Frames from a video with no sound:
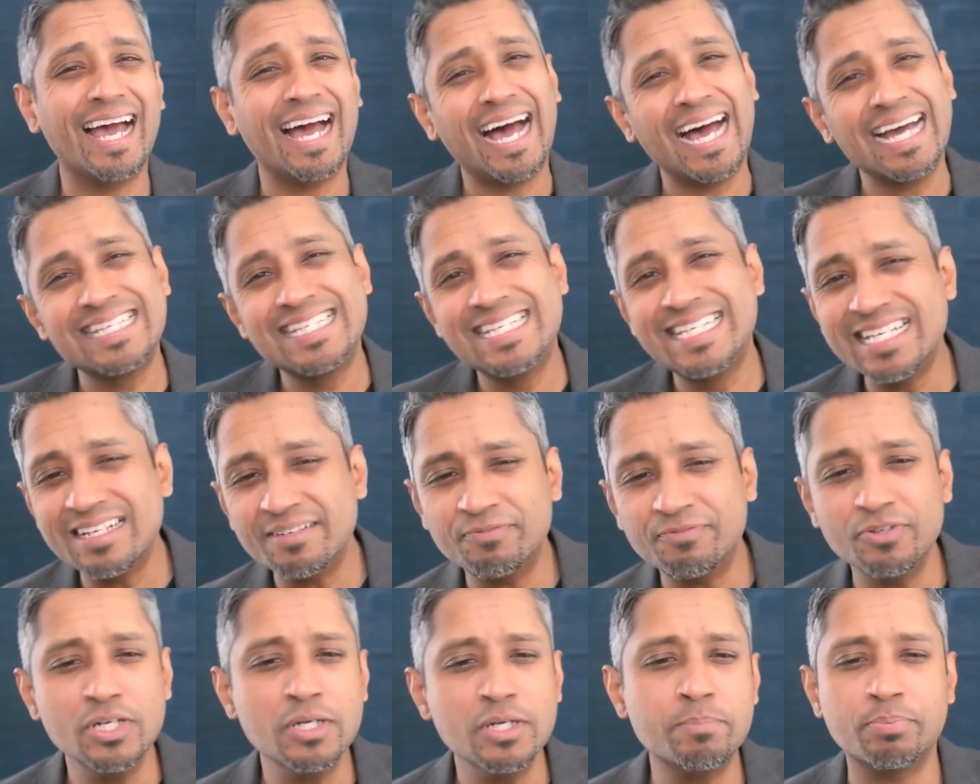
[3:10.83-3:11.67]
a
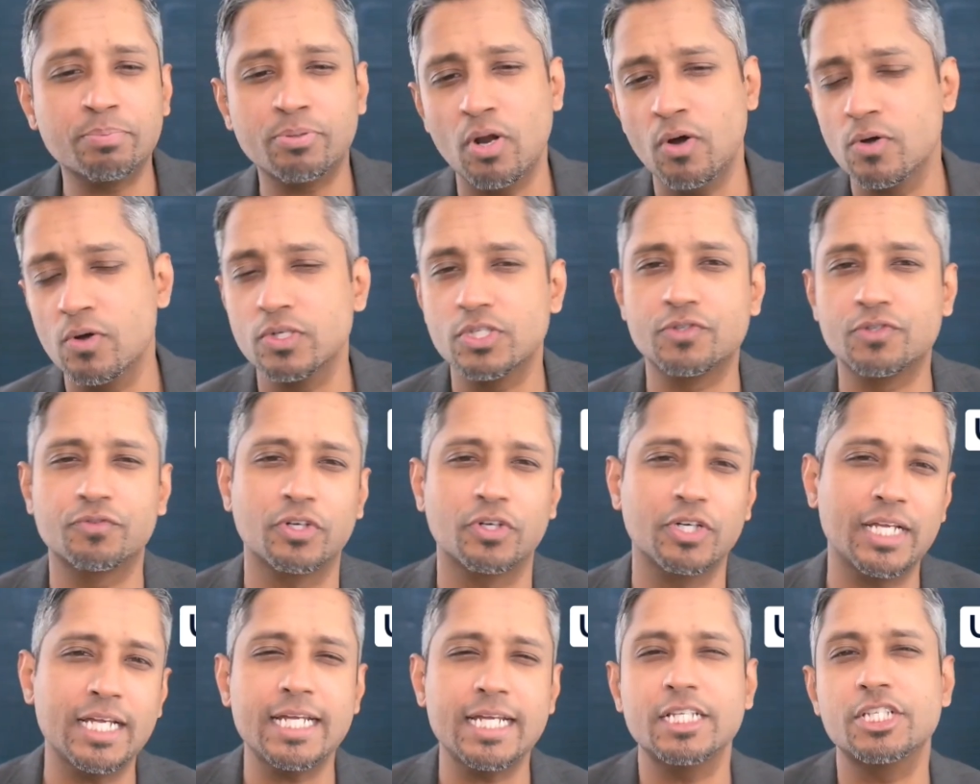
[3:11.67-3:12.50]
different approach
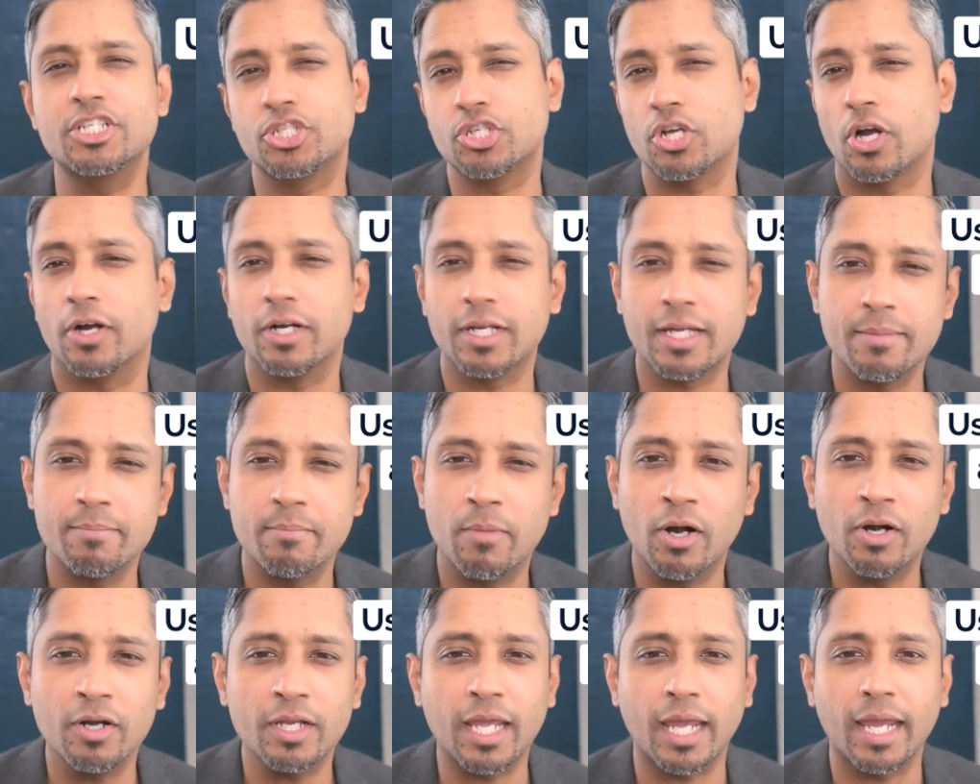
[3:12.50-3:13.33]
for each target
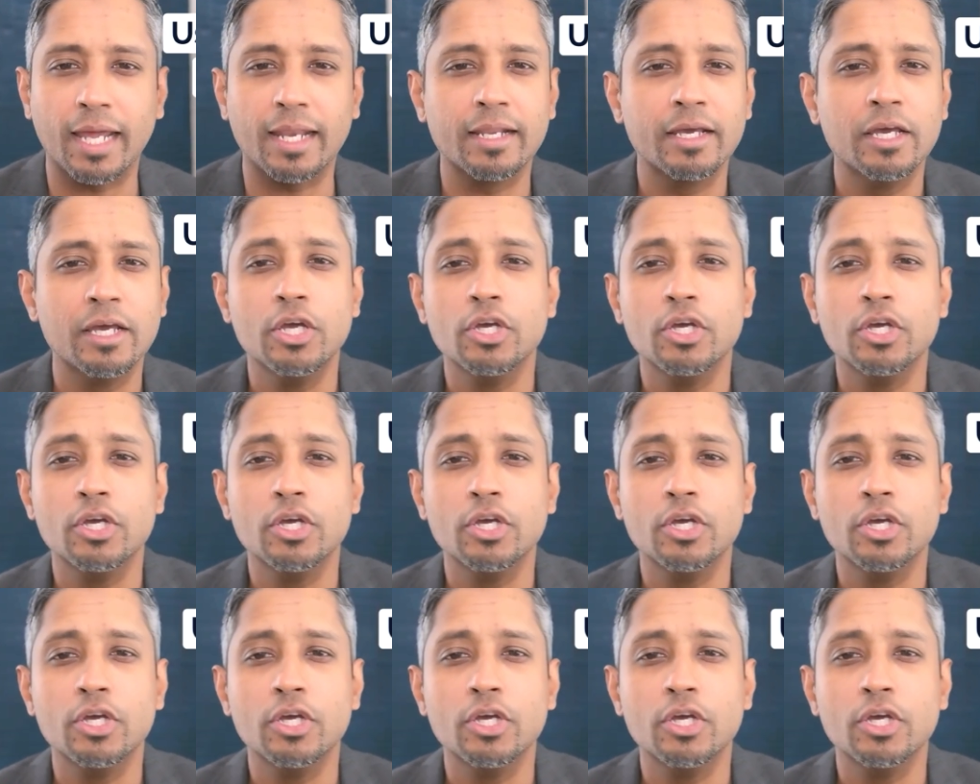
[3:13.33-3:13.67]
market.